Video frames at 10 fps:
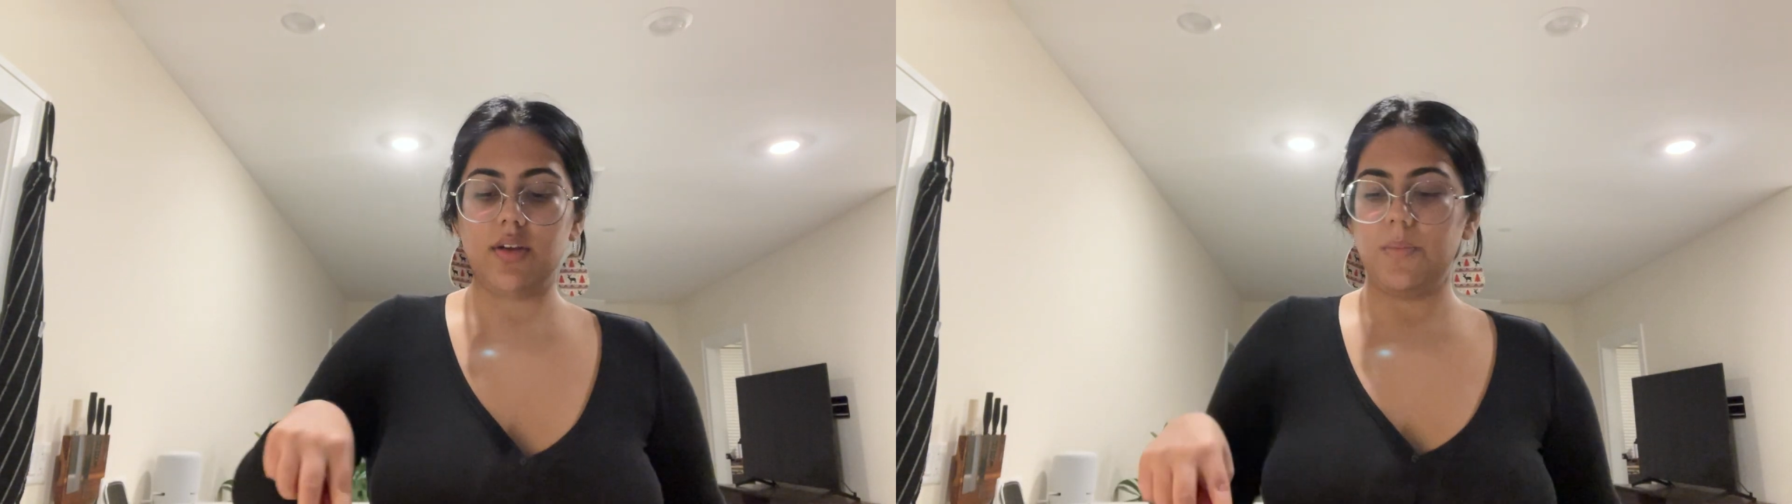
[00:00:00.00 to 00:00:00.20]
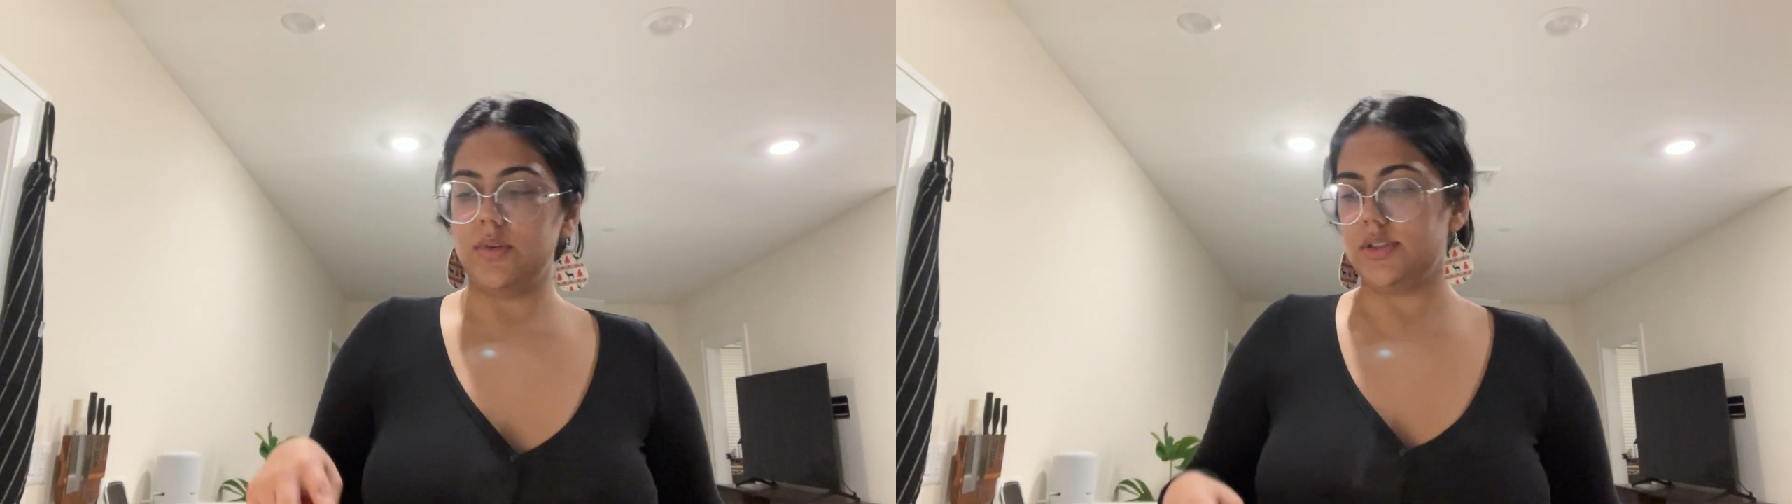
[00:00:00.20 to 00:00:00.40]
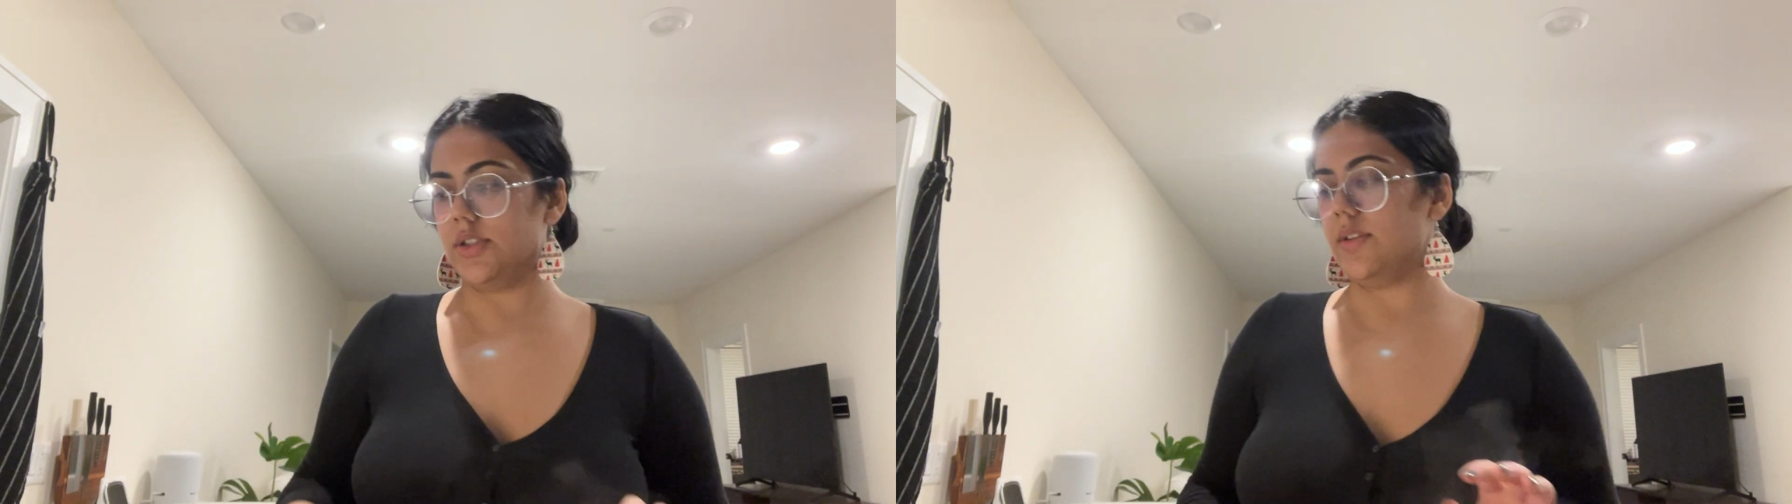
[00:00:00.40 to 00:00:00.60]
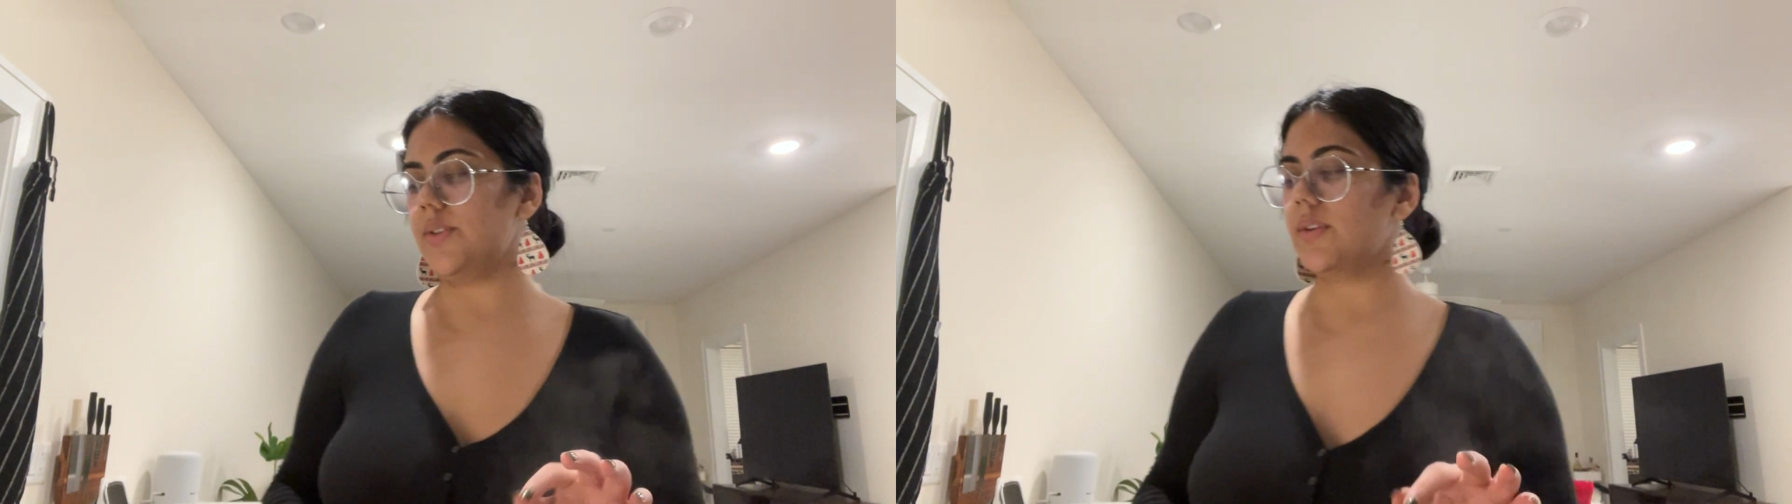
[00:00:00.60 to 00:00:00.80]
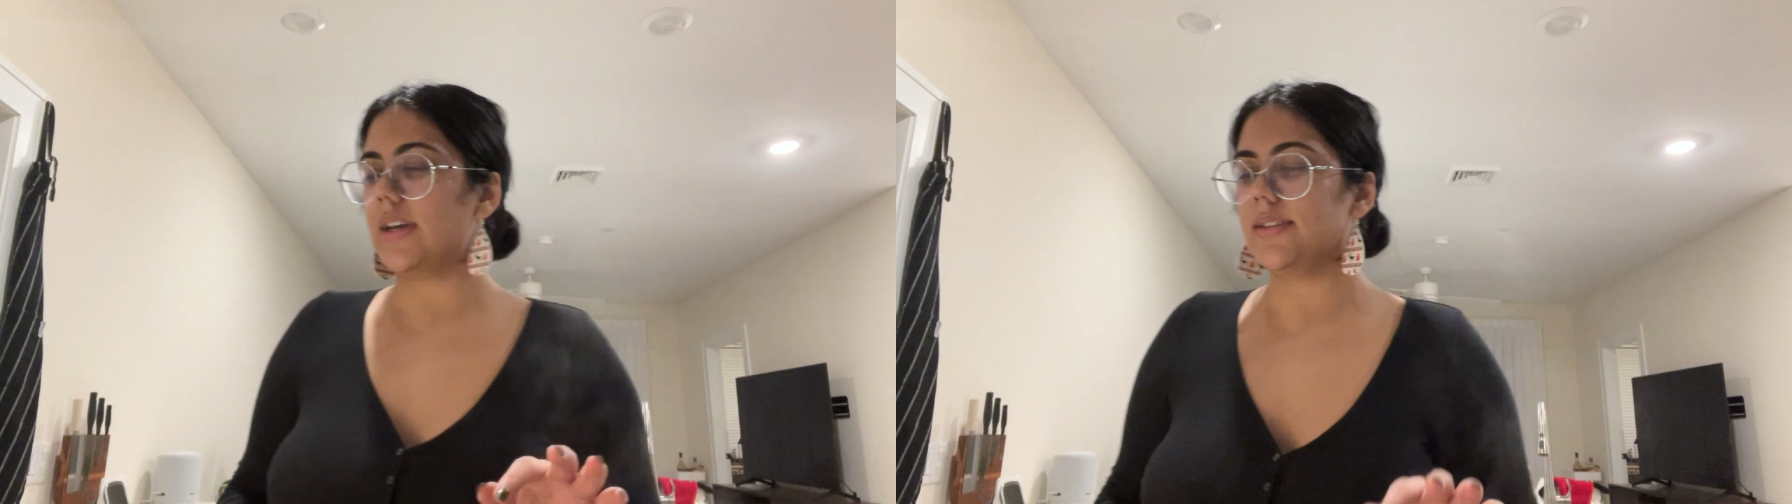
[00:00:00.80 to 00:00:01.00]
will show you
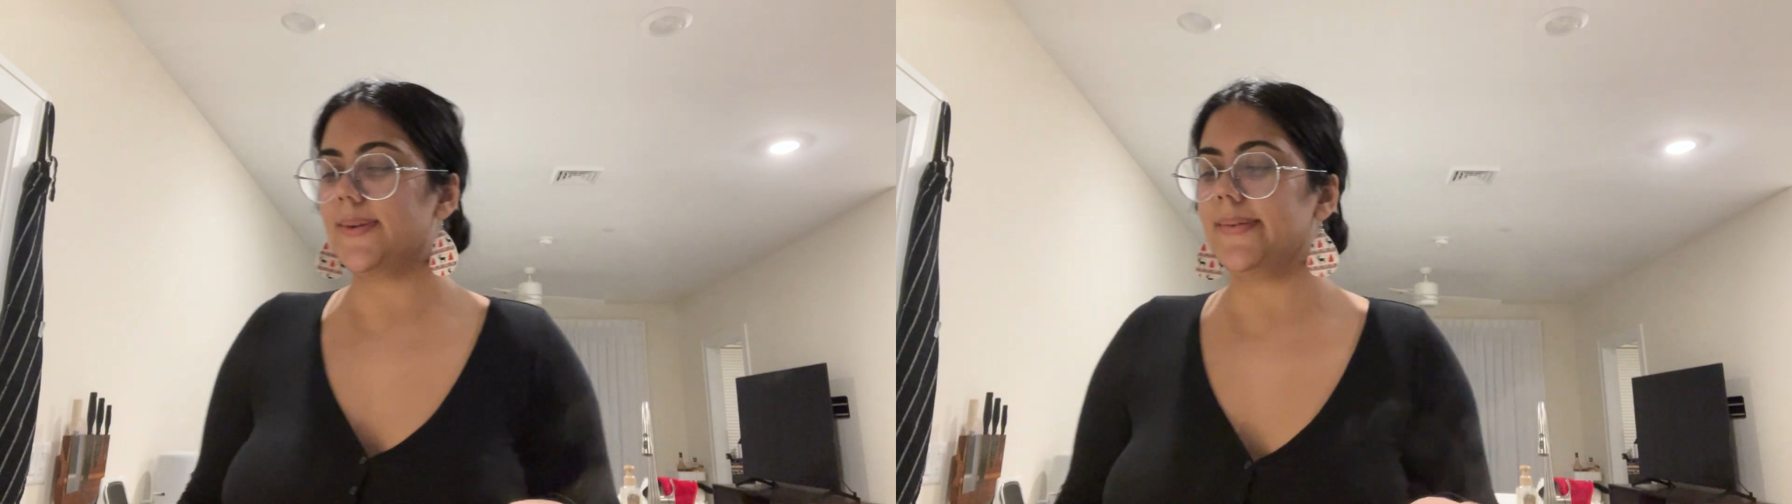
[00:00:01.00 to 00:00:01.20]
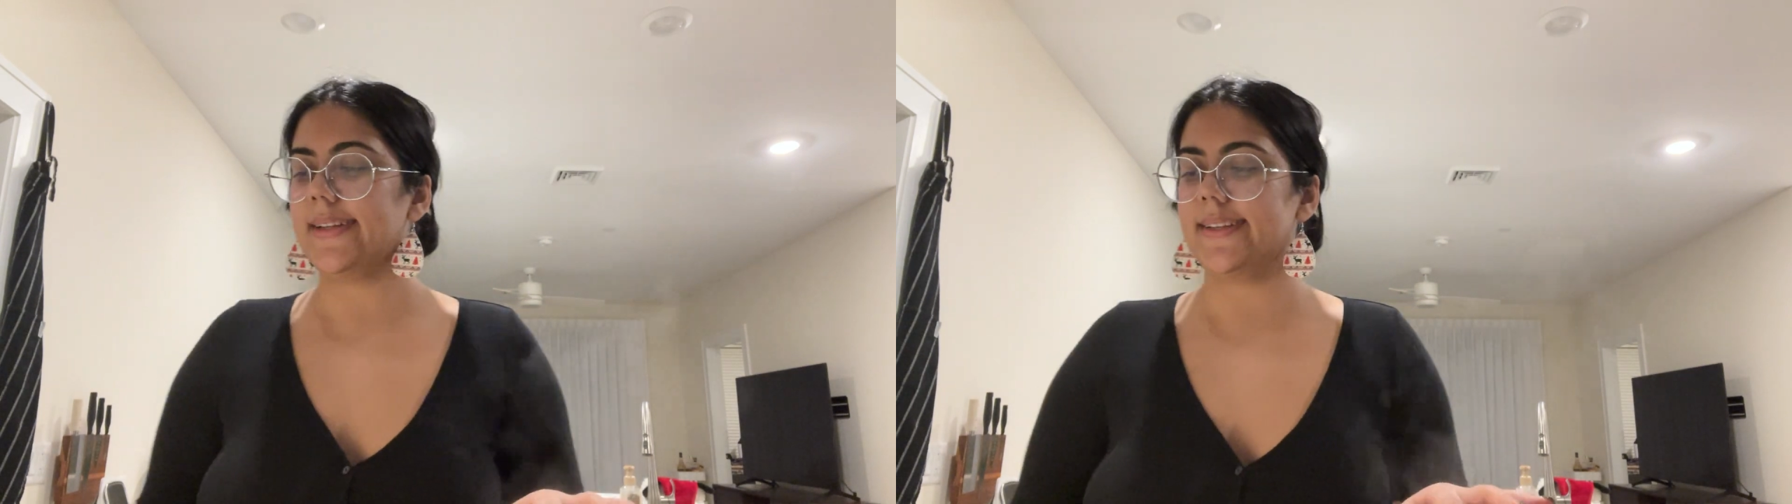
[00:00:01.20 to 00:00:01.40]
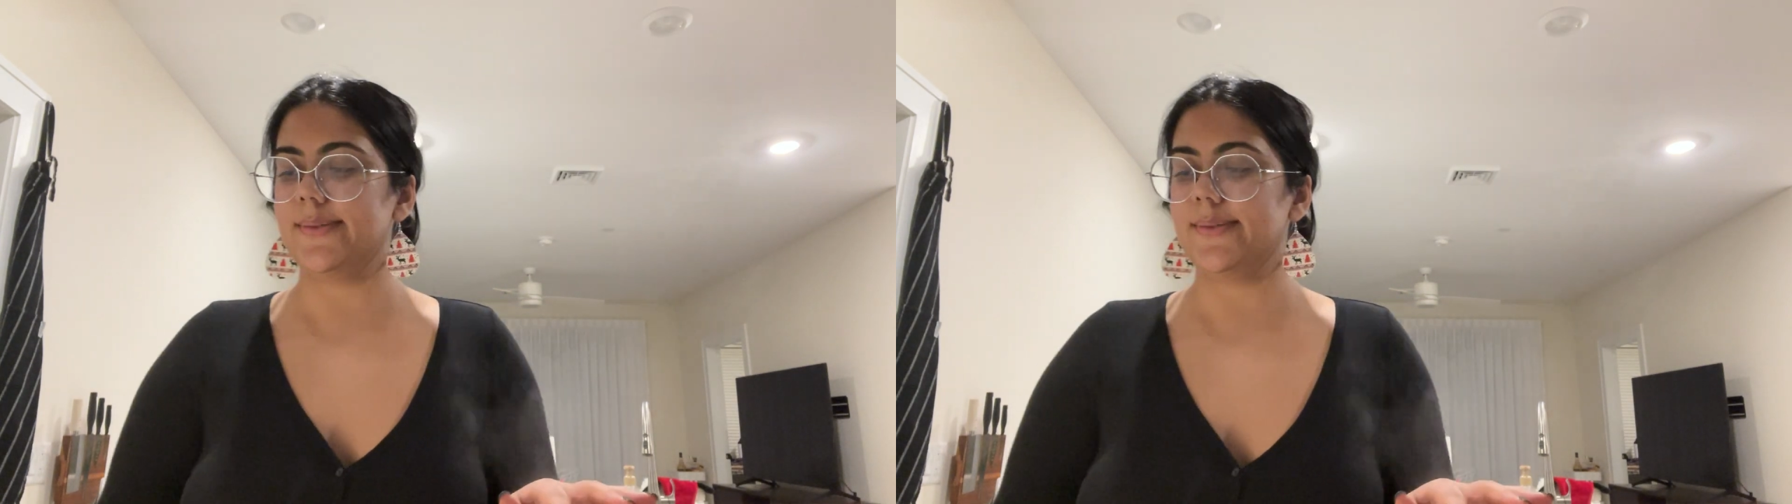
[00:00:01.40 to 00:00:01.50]
guys what we did